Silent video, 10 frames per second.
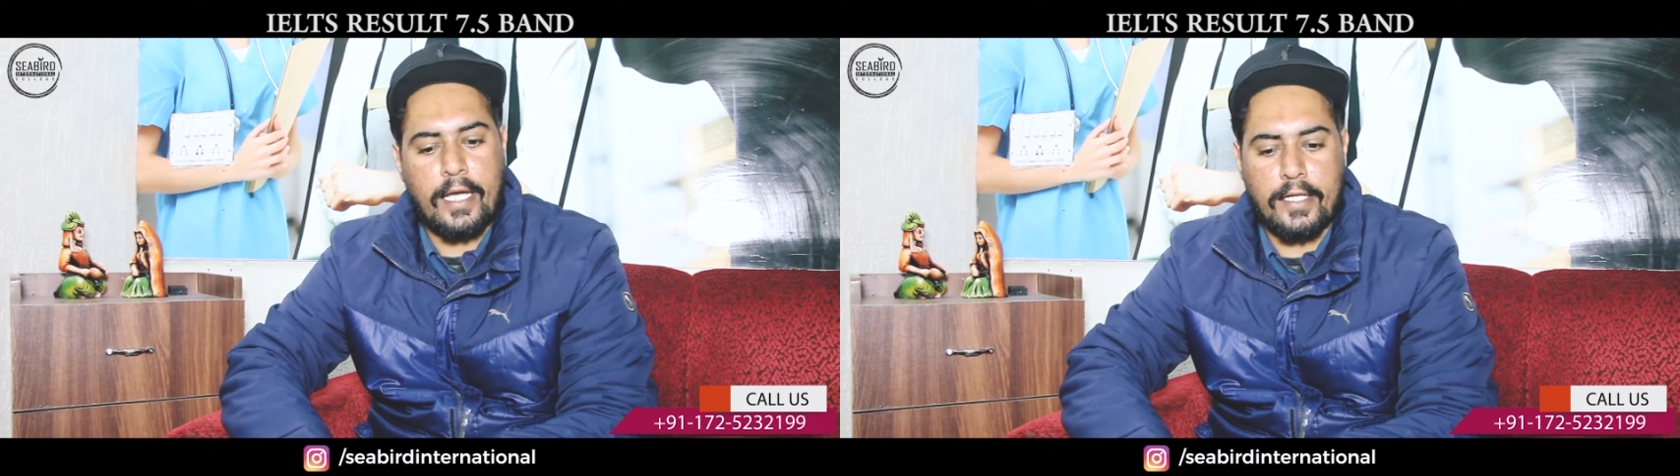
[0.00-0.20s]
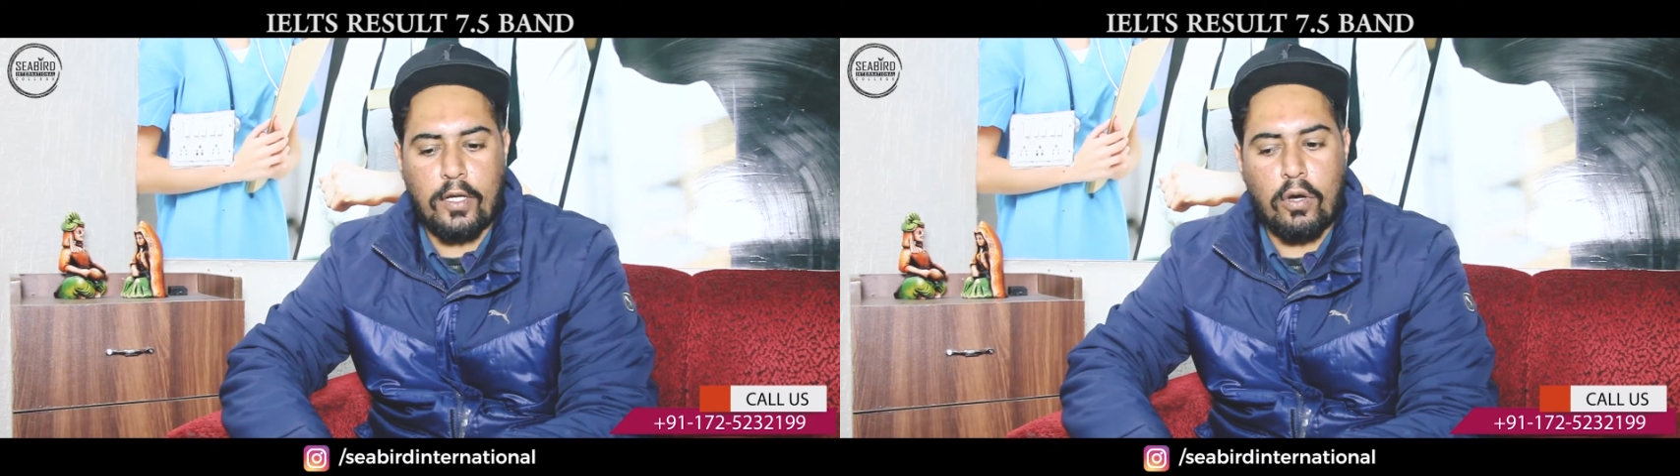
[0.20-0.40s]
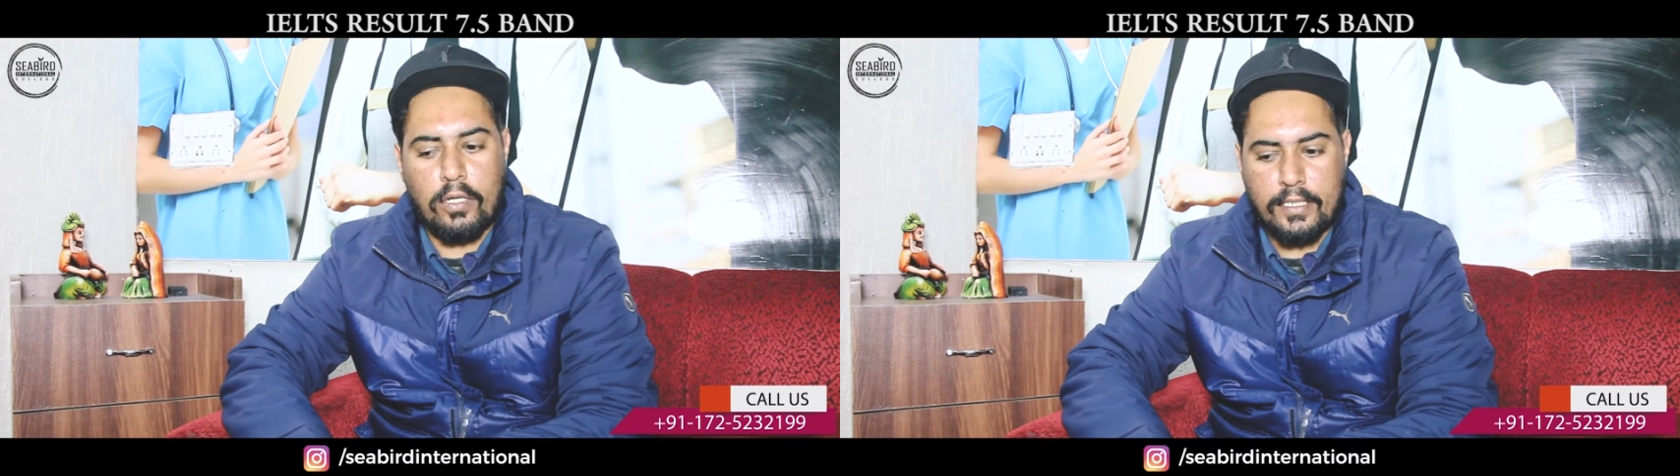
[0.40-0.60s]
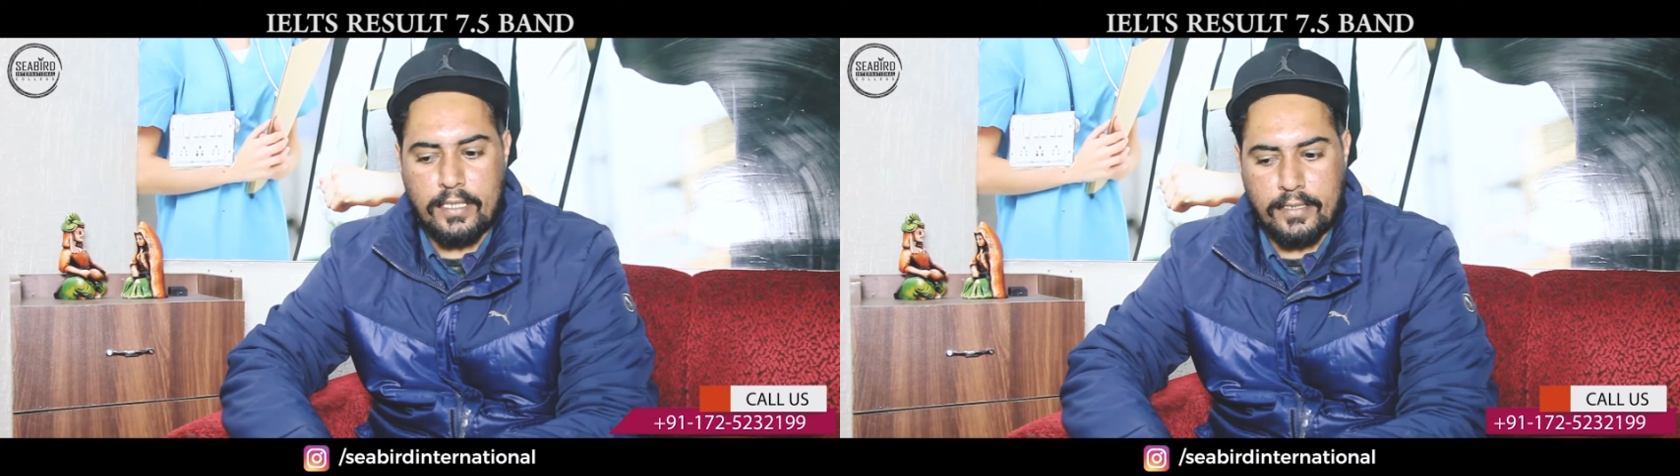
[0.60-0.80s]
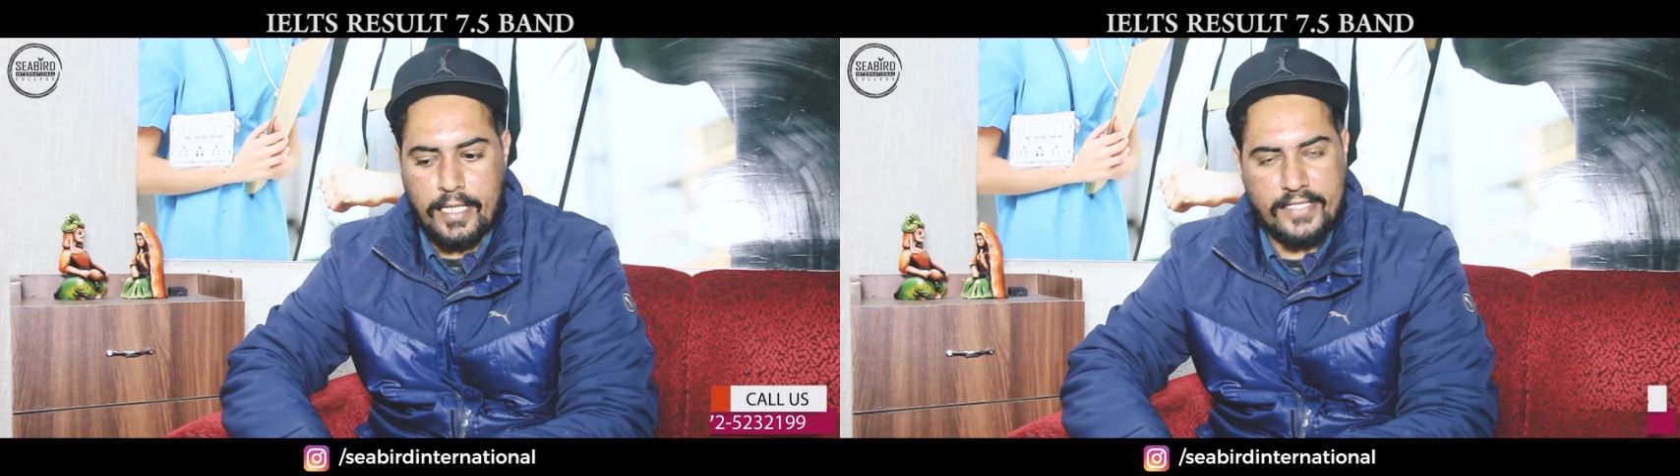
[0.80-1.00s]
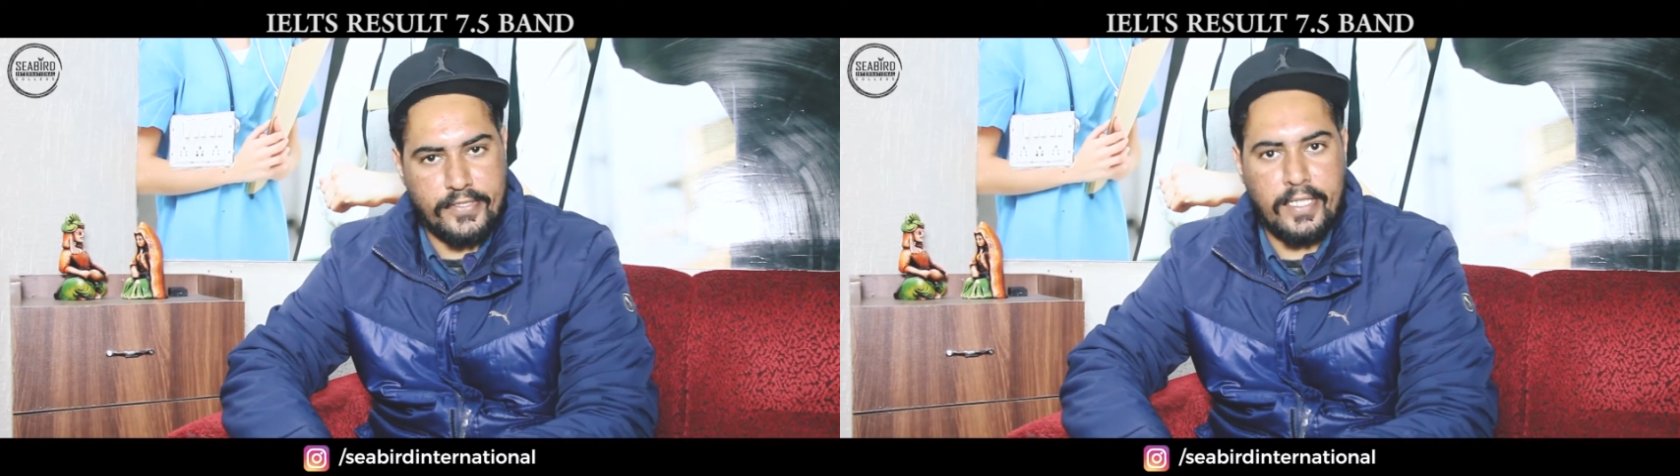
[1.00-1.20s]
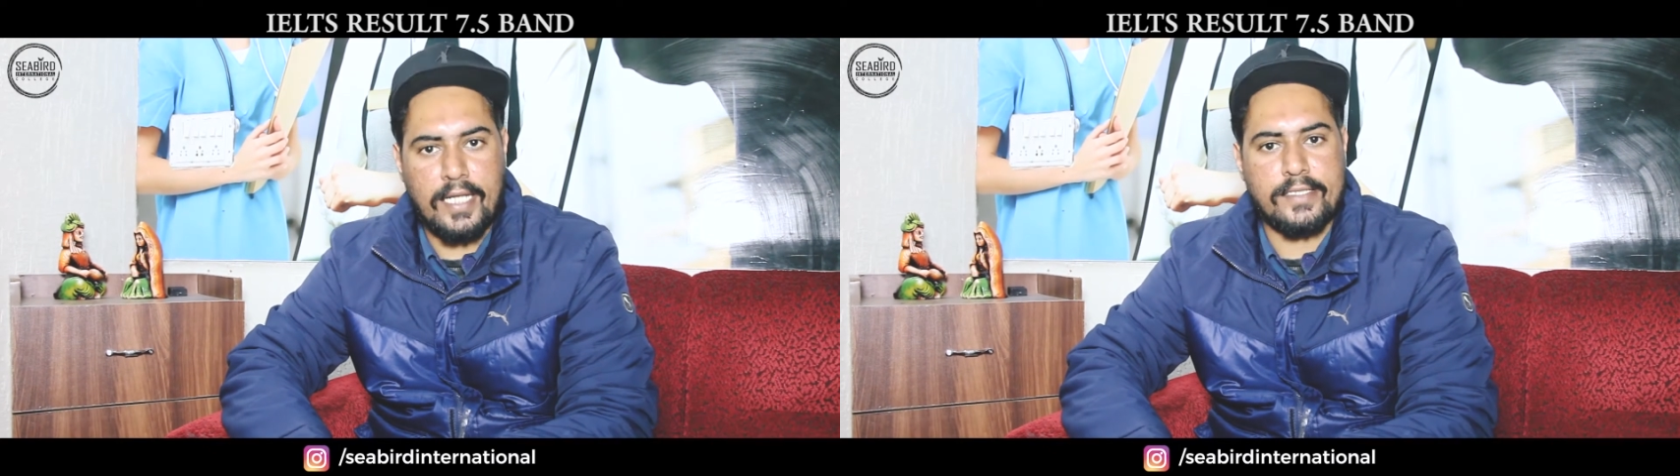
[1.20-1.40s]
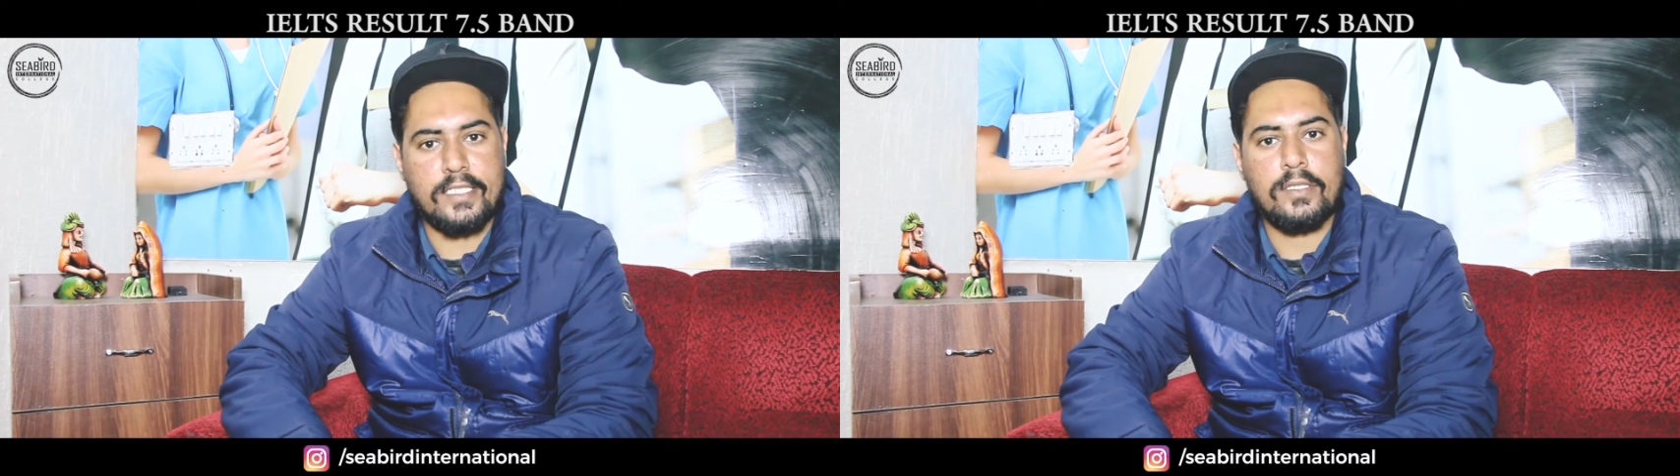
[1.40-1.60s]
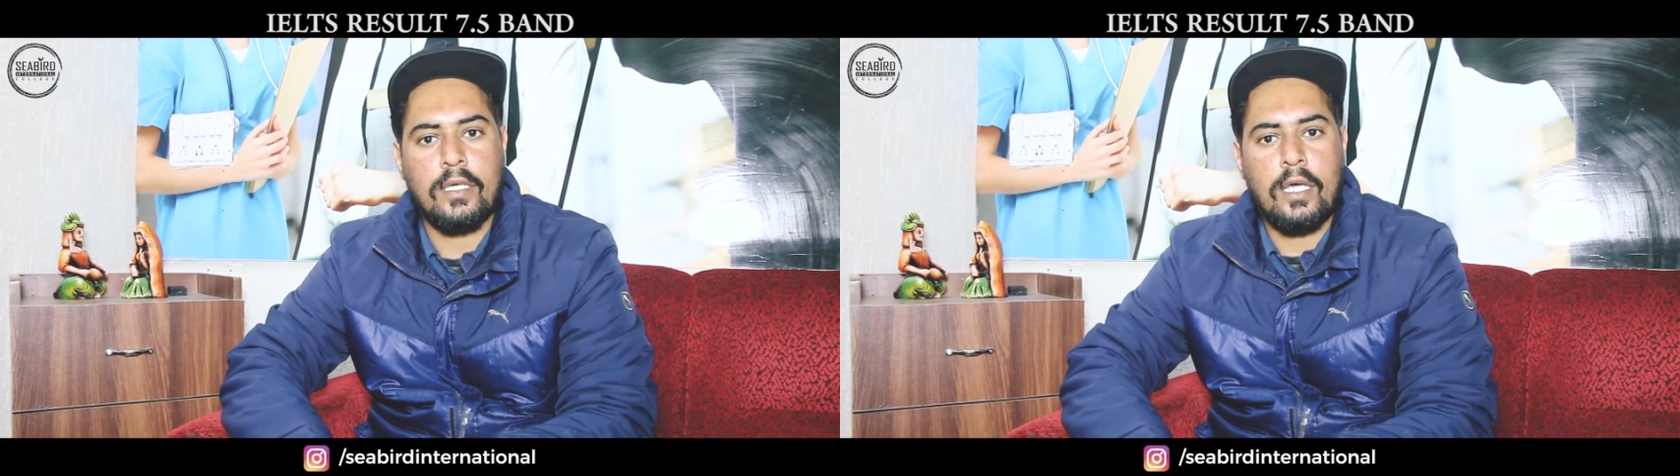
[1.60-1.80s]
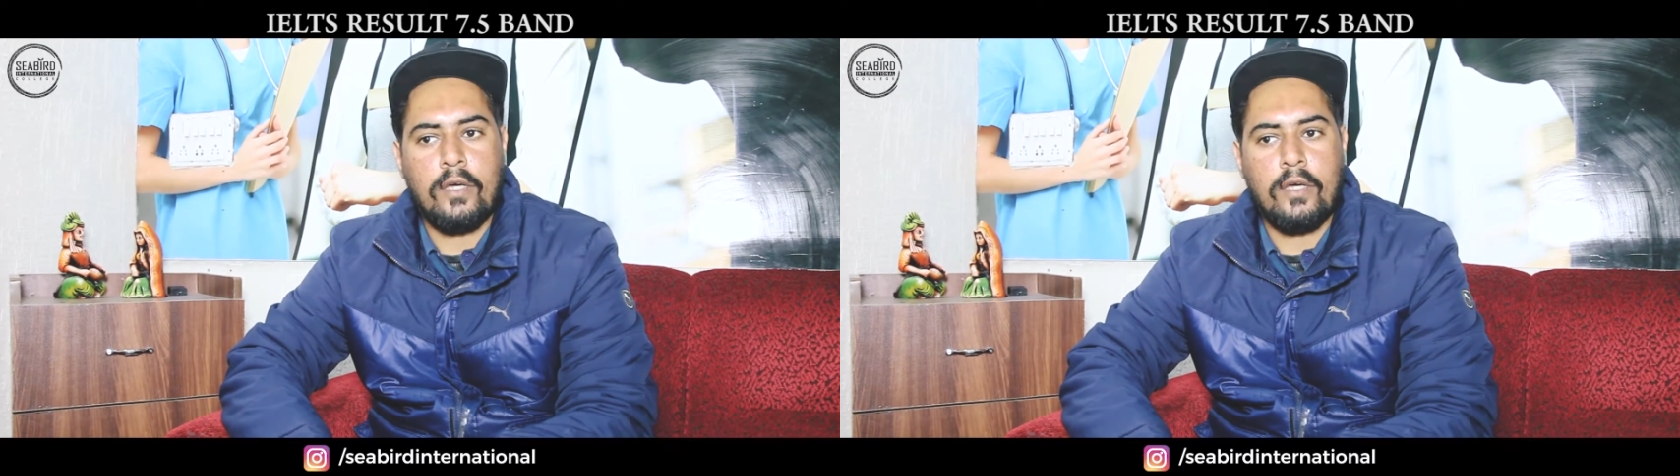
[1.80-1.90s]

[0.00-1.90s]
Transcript: and all the extra classes